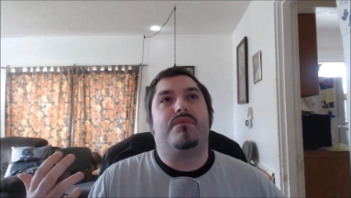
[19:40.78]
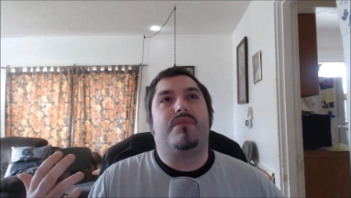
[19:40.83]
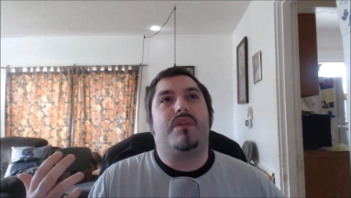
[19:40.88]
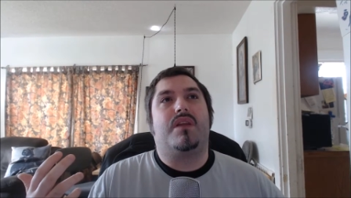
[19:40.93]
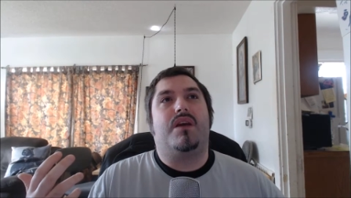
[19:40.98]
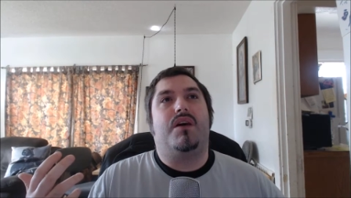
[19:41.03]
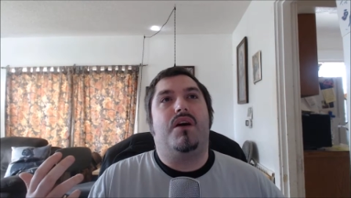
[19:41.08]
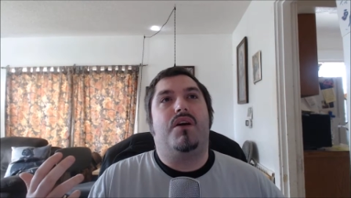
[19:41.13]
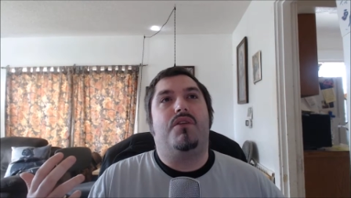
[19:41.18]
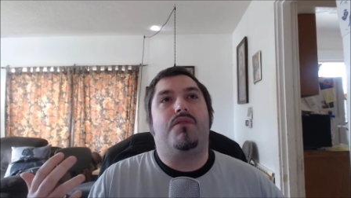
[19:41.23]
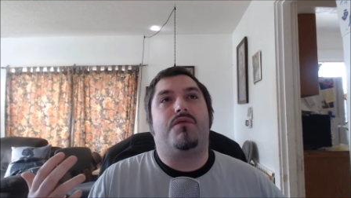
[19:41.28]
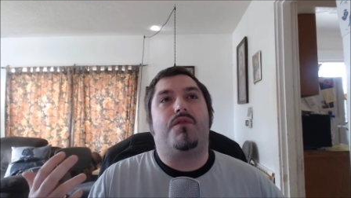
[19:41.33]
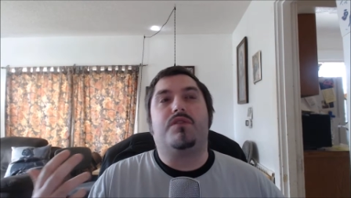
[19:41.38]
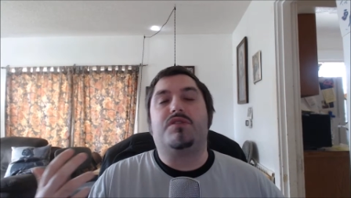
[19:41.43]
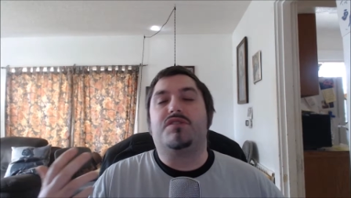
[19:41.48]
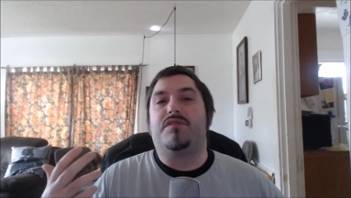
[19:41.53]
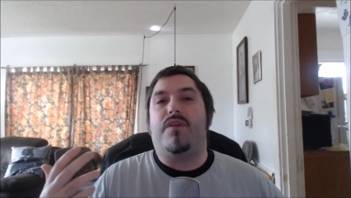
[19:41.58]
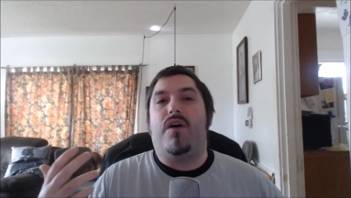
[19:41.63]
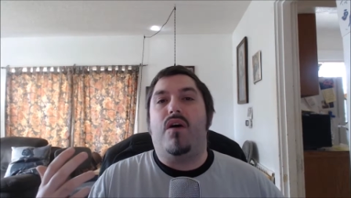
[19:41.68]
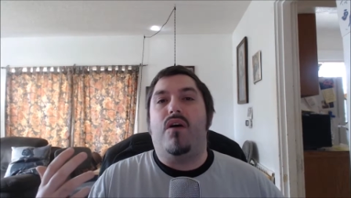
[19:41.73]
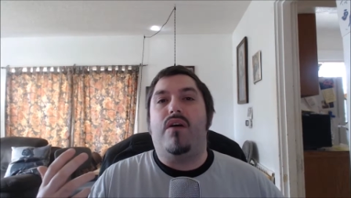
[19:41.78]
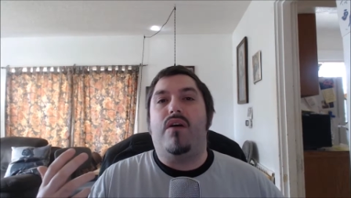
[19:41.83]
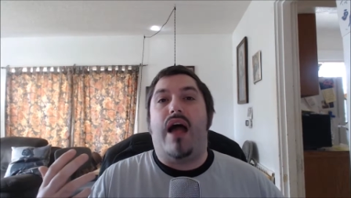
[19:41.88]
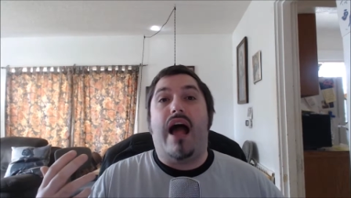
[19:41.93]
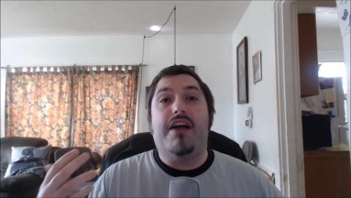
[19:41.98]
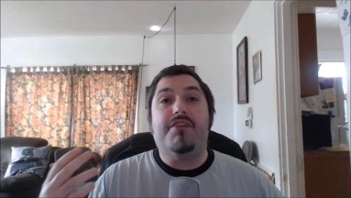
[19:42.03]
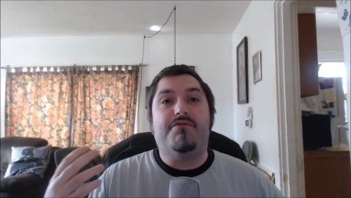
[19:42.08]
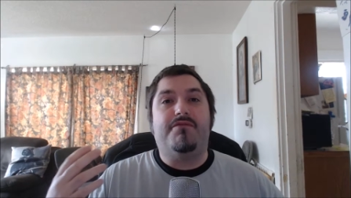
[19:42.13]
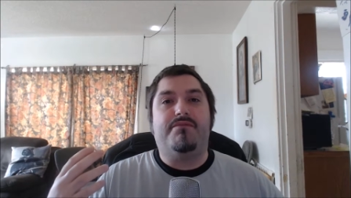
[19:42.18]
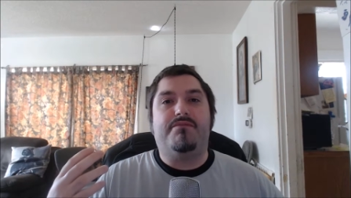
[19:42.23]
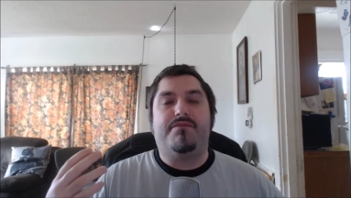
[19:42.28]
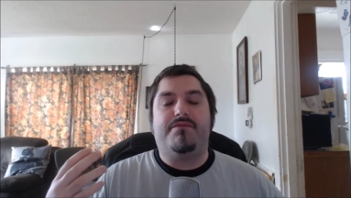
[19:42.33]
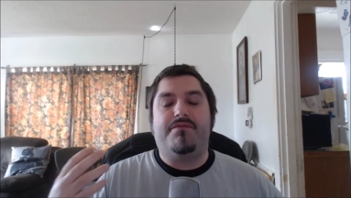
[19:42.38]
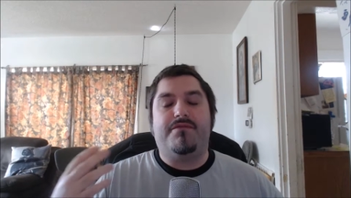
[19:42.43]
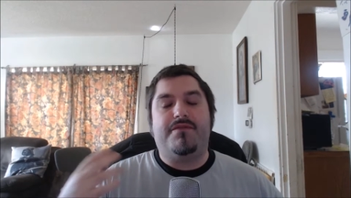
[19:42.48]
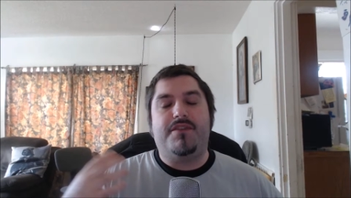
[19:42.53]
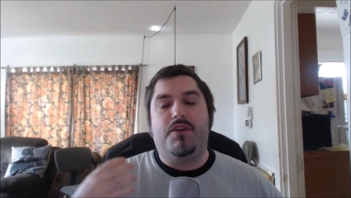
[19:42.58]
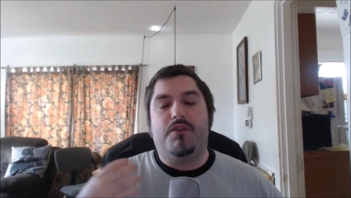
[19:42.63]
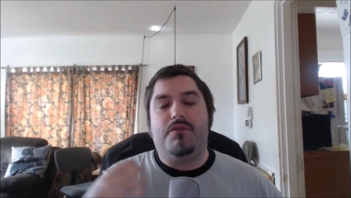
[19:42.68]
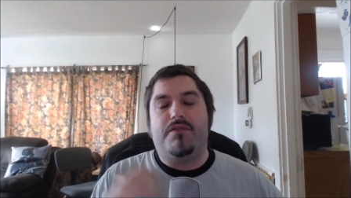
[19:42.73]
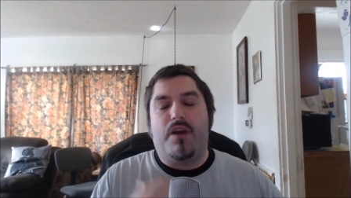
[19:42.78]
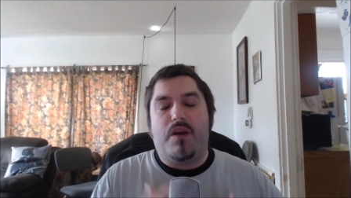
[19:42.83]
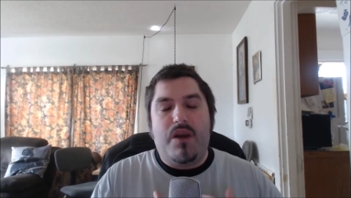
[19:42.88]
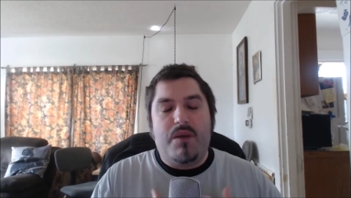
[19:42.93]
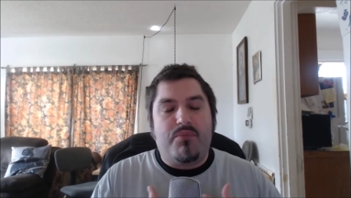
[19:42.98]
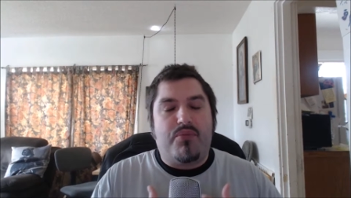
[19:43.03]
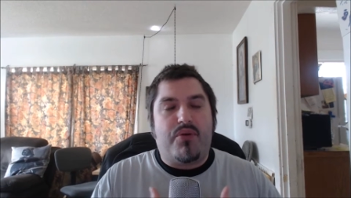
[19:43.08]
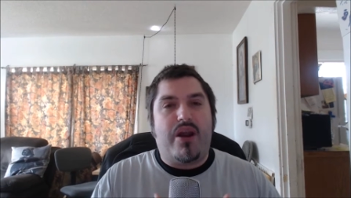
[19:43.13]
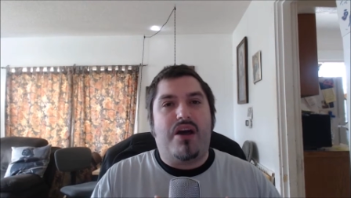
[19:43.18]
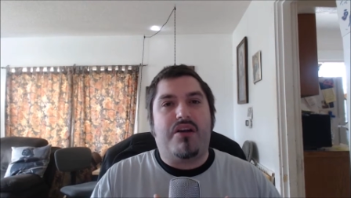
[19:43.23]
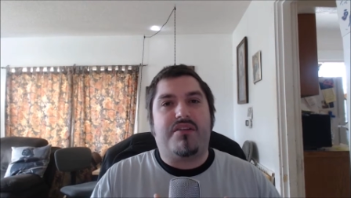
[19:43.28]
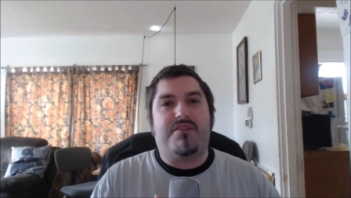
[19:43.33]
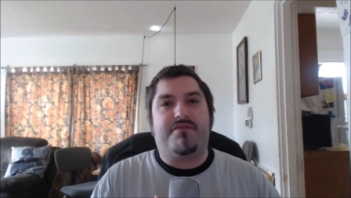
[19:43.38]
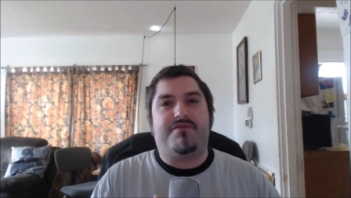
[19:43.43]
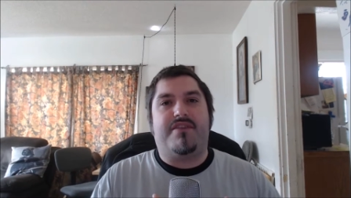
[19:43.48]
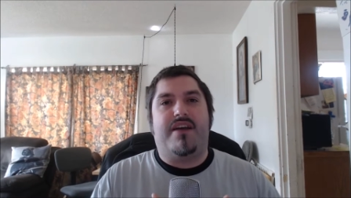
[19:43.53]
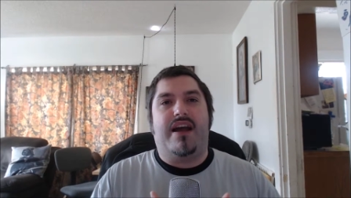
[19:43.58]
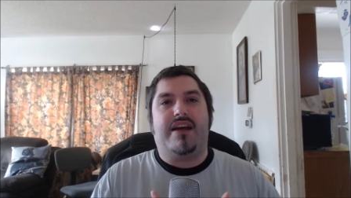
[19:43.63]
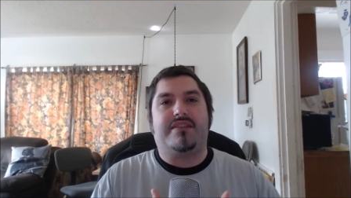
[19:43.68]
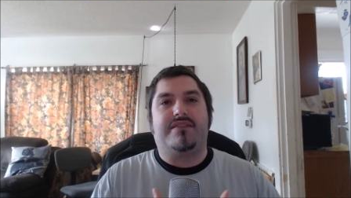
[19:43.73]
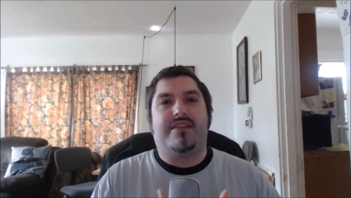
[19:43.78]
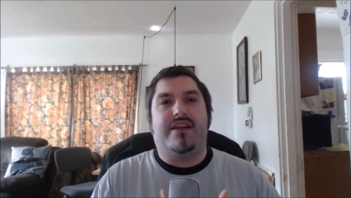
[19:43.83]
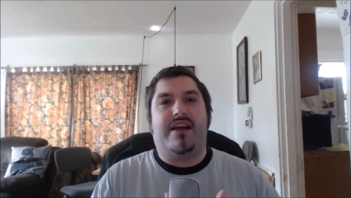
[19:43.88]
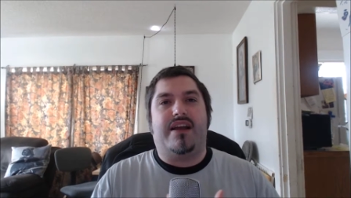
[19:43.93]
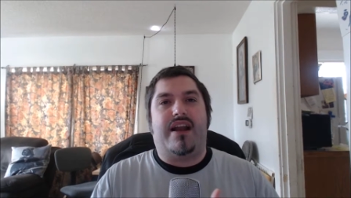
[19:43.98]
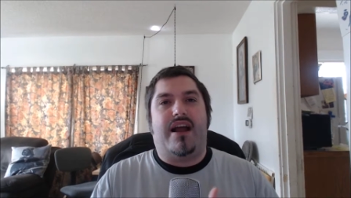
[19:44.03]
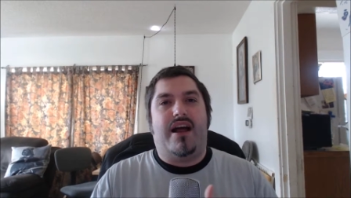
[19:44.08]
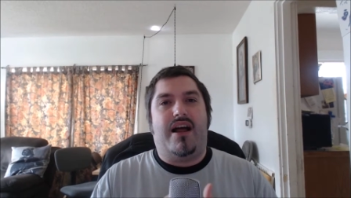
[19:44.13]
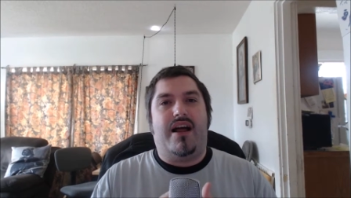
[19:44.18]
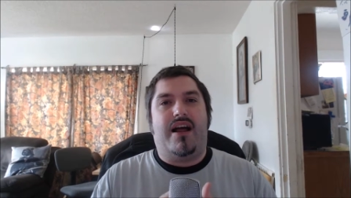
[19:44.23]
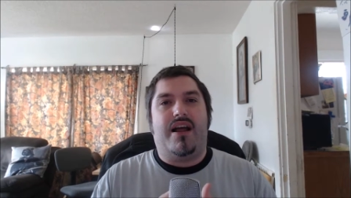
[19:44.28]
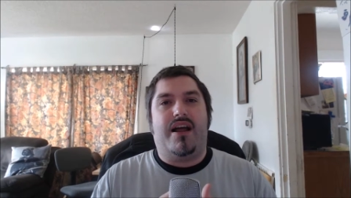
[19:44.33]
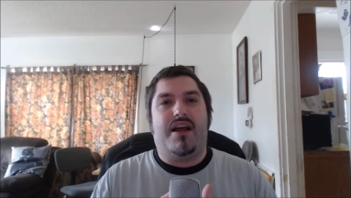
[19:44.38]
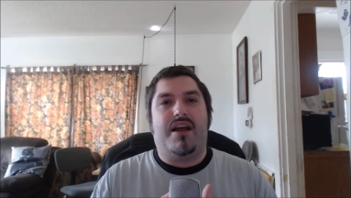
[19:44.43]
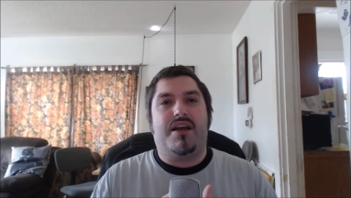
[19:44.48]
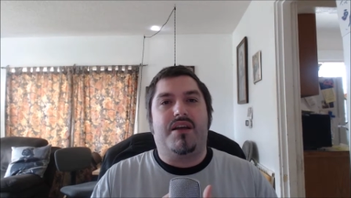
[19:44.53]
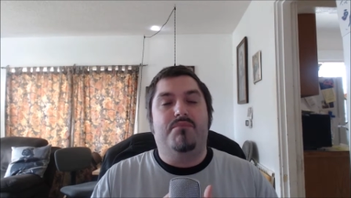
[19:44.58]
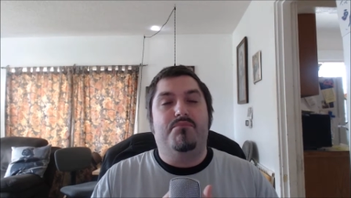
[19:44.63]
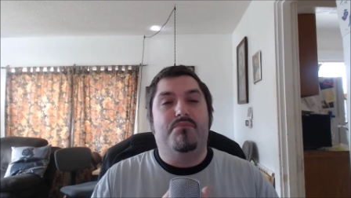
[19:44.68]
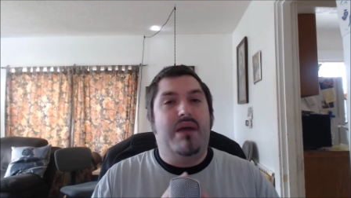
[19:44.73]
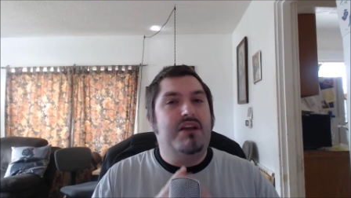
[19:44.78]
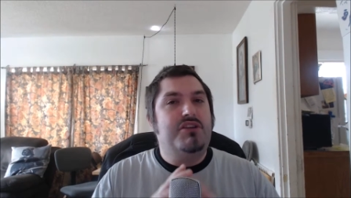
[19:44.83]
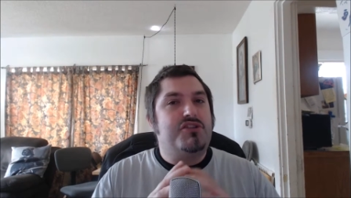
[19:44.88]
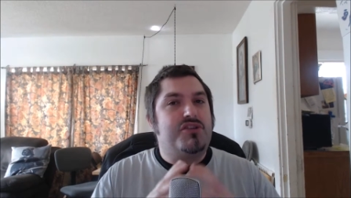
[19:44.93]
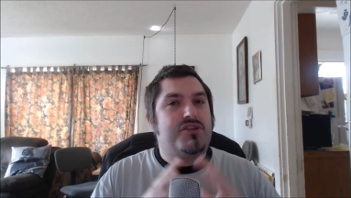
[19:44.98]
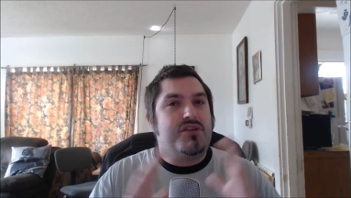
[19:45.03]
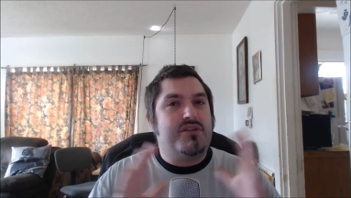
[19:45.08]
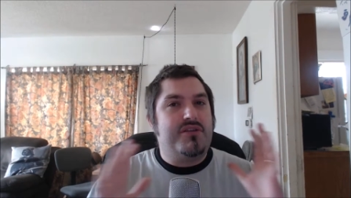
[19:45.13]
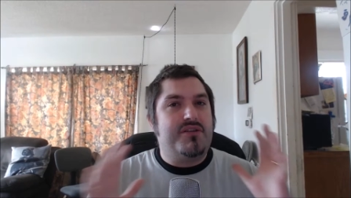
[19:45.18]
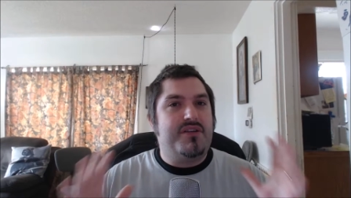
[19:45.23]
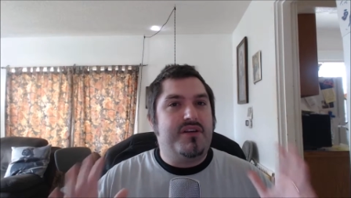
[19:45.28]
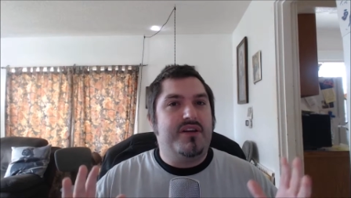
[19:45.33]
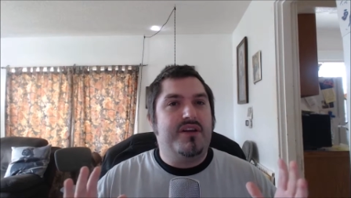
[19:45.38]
First of all, I feel very proud of the fact that I measured